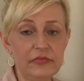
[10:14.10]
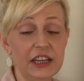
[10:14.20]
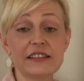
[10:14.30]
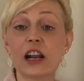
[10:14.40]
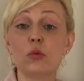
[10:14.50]

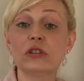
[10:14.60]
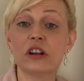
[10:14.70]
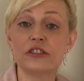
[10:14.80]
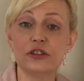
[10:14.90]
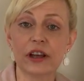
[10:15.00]
He said, I will
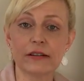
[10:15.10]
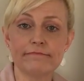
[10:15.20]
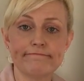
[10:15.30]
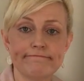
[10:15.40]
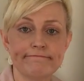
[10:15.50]
not do
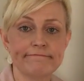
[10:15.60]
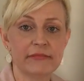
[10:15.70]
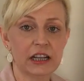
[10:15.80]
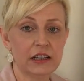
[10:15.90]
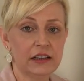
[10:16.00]
that.
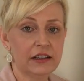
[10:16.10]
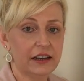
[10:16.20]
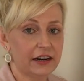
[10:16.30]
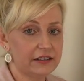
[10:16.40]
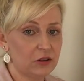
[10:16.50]

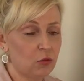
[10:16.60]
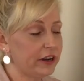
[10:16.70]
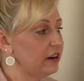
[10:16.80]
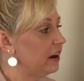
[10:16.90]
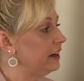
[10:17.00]
And I said,
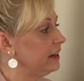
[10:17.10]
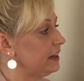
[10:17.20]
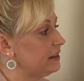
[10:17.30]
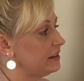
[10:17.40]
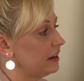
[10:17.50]
why not? And
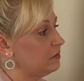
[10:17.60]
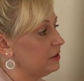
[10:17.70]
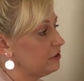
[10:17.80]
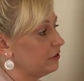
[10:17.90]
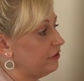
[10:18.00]
he said,
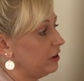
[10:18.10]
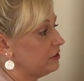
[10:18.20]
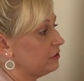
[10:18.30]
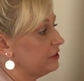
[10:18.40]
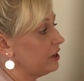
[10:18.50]
Mister
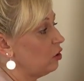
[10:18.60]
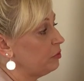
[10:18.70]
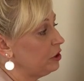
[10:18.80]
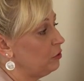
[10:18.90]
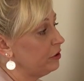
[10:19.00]
Foster is
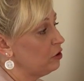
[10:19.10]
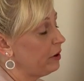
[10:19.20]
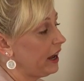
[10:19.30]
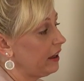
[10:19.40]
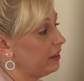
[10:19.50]
helping you on your
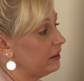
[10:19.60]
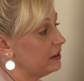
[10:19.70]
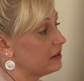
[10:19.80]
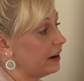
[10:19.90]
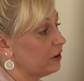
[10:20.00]
path.
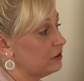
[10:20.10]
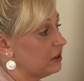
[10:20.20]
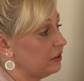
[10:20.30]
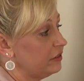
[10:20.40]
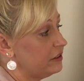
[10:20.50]
His higher
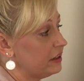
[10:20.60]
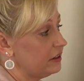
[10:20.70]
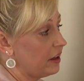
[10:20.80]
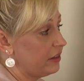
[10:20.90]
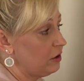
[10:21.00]
self has
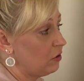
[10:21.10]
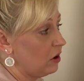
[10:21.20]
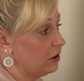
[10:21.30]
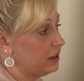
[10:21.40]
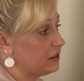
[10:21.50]
done nothing
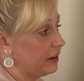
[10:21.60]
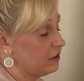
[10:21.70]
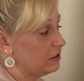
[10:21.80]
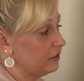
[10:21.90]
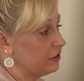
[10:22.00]
wrong. His
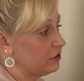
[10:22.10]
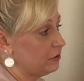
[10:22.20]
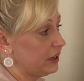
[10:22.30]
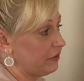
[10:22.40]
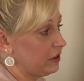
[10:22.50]
higher self is
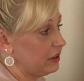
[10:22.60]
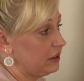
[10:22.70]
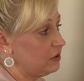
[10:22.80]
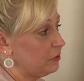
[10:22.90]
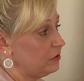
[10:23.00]
doing everything
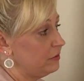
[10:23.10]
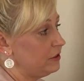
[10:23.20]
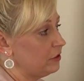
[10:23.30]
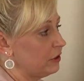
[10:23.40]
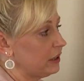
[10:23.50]
he's supposed to be
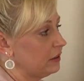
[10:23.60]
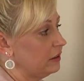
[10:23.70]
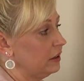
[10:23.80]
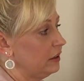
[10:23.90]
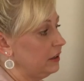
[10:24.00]
doing.
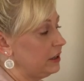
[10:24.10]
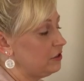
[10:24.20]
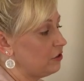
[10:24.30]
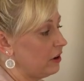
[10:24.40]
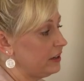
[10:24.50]

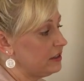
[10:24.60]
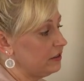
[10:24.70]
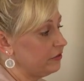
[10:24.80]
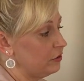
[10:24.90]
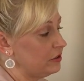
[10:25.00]
He's trying to
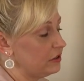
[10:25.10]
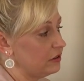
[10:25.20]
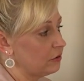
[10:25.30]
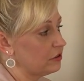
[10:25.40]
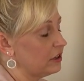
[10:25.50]
influence
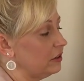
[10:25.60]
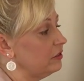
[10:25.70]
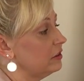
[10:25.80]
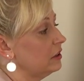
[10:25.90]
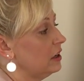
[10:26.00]
his lower
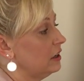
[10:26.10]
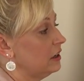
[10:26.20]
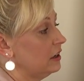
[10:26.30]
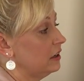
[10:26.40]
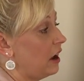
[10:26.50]
self.
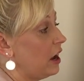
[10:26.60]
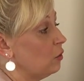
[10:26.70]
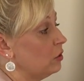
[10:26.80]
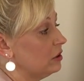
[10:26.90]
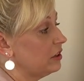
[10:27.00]

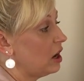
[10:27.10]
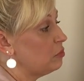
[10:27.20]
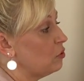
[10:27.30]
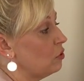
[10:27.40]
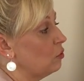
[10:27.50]
I will
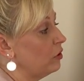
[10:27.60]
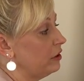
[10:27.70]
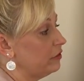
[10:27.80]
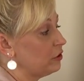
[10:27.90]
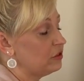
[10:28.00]
not pull
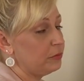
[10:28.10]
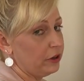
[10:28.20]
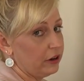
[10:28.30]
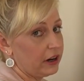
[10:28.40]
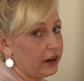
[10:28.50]
one of your
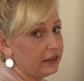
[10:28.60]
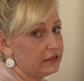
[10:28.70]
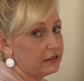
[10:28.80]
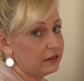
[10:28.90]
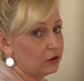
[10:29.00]
spirit
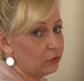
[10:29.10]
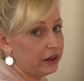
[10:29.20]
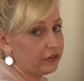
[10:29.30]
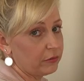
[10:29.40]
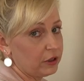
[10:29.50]
guides
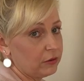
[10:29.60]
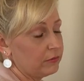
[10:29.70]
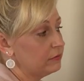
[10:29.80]
away from you.